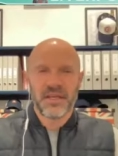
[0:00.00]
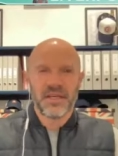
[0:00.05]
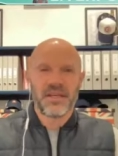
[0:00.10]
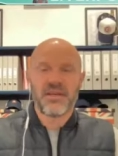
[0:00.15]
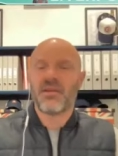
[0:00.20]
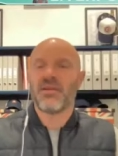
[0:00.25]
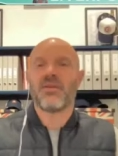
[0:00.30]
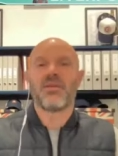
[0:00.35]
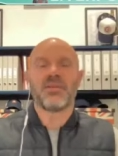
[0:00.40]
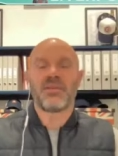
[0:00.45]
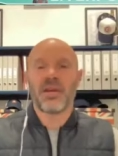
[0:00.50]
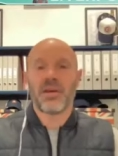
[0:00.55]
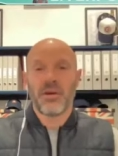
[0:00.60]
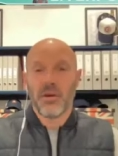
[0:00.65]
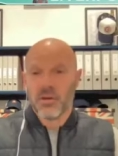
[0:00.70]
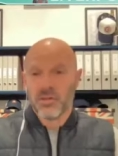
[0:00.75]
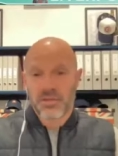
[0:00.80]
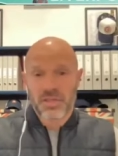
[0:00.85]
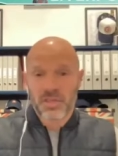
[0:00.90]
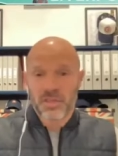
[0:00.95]
You don't always know
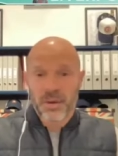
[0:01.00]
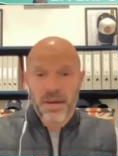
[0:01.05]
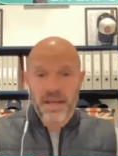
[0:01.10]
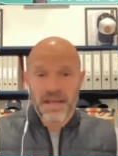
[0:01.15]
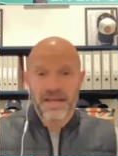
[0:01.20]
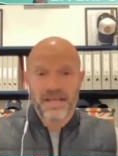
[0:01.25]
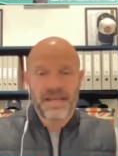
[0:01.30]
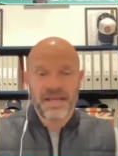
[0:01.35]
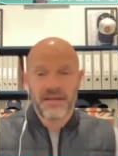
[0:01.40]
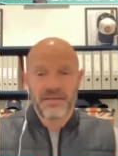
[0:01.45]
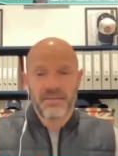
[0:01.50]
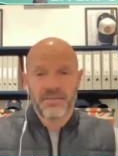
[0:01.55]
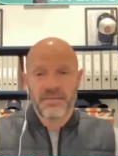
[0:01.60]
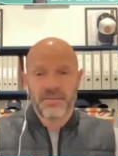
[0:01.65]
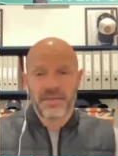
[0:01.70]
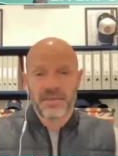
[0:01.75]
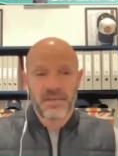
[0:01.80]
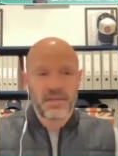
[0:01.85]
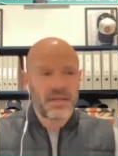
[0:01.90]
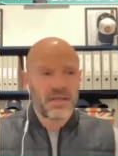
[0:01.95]
who's going to play anyhow.
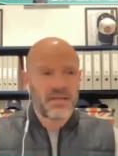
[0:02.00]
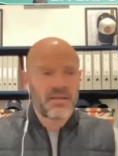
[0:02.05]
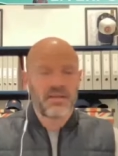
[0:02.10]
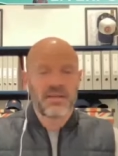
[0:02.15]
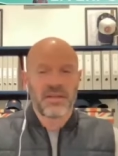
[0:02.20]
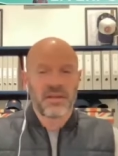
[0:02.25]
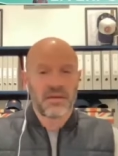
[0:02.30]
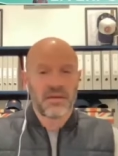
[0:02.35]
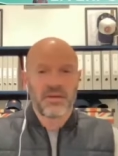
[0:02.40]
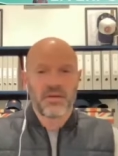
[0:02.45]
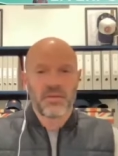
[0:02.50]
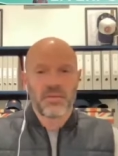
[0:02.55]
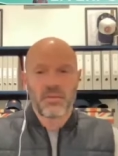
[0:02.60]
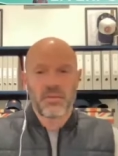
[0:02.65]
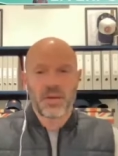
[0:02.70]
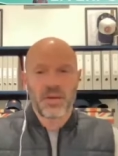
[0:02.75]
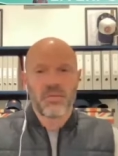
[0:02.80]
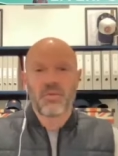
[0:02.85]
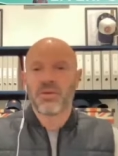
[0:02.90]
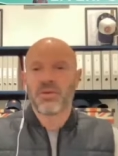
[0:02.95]
You don't know
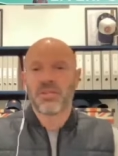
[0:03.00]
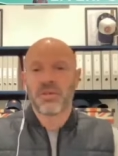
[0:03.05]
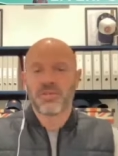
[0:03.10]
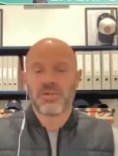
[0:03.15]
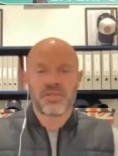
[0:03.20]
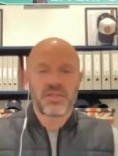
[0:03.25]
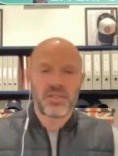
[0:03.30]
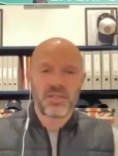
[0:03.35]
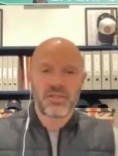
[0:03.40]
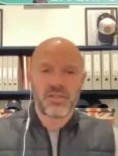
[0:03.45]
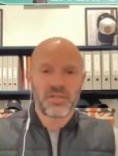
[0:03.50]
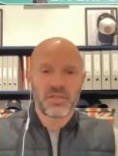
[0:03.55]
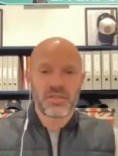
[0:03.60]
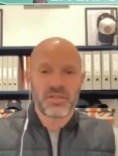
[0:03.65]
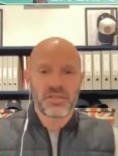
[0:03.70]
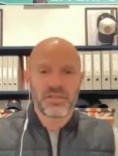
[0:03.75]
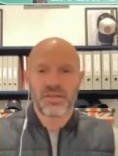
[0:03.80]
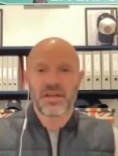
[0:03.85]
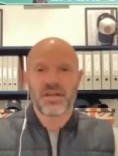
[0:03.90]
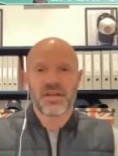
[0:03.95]
what
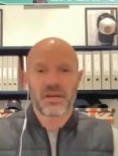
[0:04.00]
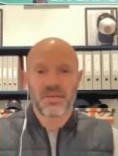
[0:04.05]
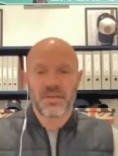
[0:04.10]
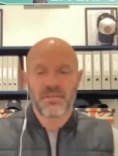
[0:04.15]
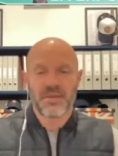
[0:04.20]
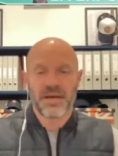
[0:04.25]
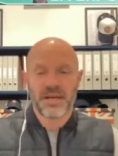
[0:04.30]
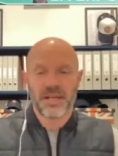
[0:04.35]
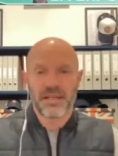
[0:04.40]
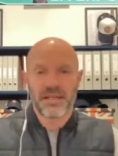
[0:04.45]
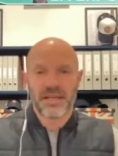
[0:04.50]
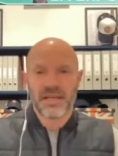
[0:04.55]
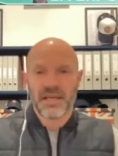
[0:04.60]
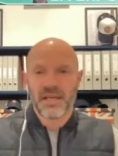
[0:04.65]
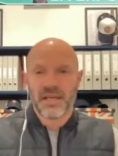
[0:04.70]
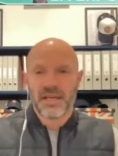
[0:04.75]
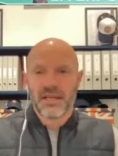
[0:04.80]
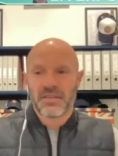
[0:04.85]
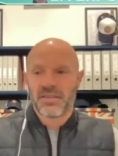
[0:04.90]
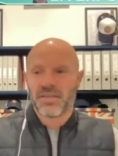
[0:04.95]
substitutions are going to be made.
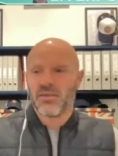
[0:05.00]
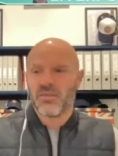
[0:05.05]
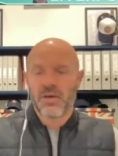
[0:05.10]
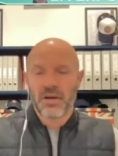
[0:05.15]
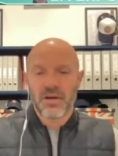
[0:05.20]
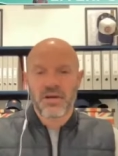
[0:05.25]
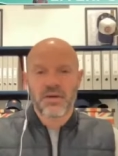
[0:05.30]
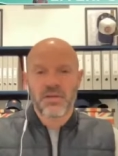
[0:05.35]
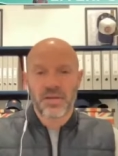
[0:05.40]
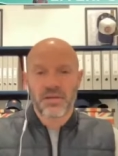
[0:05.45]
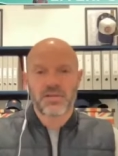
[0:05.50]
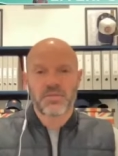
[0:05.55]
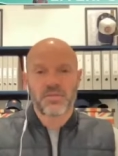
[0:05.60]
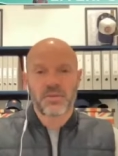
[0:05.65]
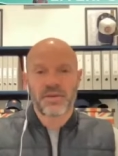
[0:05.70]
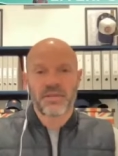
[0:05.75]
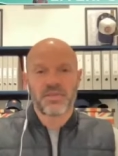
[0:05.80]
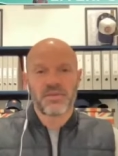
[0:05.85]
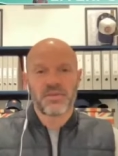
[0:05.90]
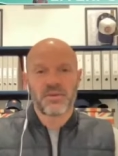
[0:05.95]
So you work on those
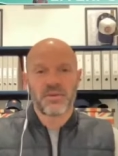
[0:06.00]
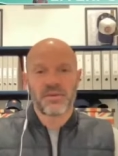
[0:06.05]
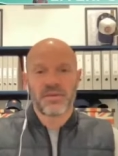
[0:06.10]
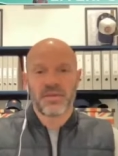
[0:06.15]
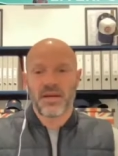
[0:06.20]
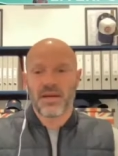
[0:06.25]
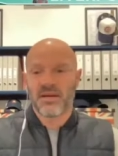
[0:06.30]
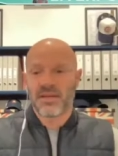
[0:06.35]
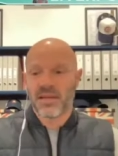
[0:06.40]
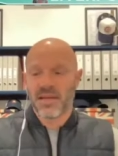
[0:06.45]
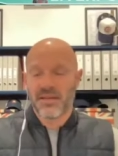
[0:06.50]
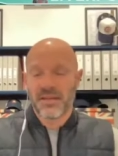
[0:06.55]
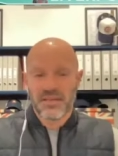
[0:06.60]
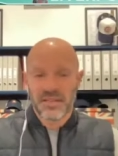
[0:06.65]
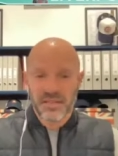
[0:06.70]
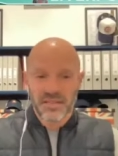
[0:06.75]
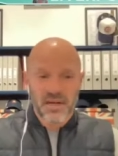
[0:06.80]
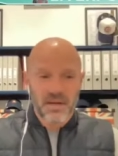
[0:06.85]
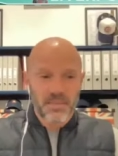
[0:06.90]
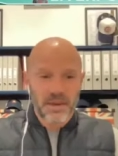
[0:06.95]
principles that, okay, this
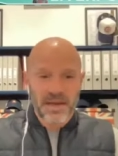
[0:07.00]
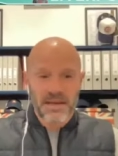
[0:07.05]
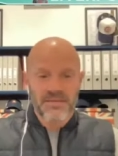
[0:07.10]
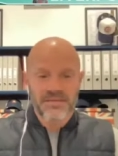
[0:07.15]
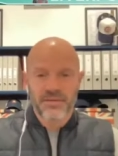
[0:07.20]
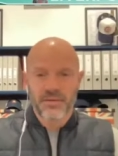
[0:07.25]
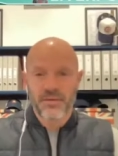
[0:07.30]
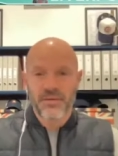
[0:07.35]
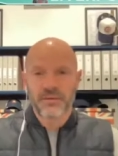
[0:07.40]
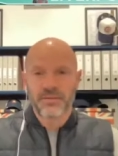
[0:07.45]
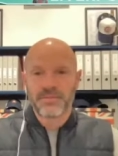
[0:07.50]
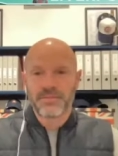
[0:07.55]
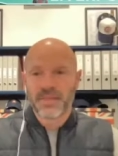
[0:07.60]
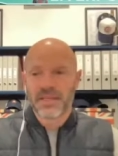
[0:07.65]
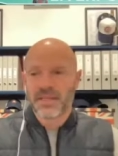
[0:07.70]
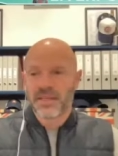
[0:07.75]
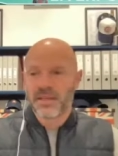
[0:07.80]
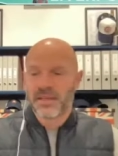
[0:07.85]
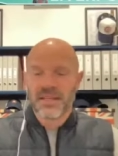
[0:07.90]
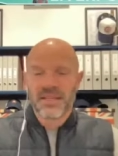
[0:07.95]
is our back four.
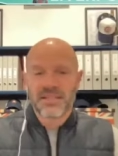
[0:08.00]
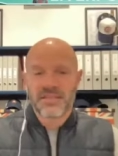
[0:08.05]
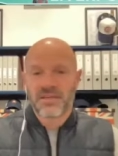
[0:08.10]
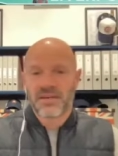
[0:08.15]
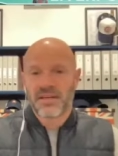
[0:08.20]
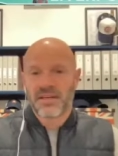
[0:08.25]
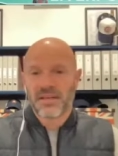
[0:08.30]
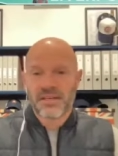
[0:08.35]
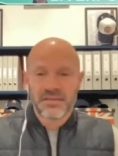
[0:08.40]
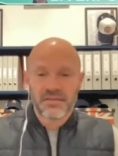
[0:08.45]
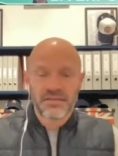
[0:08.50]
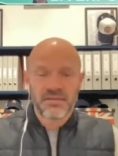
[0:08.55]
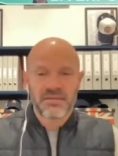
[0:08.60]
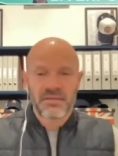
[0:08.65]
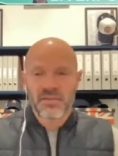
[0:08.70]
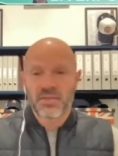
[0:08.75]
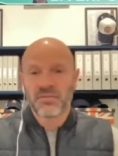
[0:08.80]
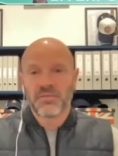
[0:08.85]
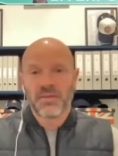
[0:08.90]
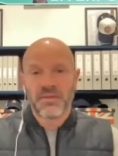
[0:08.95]
These are our
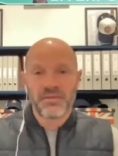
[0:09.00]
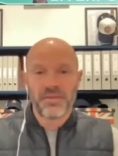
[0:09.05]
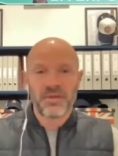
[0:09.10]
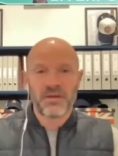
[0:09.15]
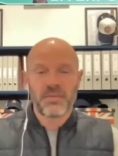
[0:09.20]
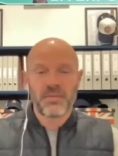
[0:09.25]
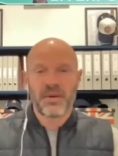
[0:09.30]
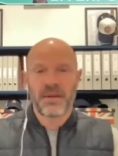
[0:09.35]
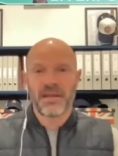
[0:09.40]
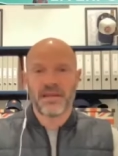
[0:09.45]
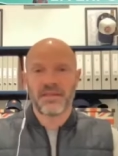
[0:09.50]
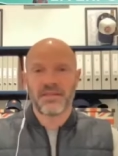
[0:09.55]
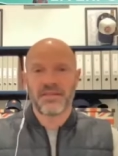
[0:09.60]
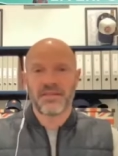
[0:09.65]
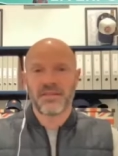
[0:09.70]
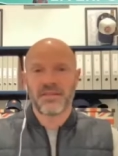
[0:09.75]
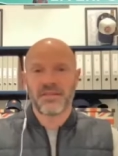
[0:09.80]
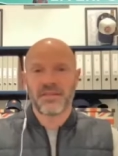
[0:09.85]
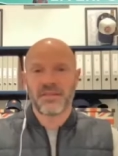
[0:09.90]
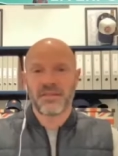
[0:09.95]
two midfield
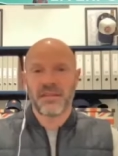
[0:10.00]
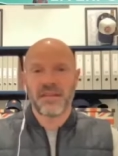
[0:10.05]
players.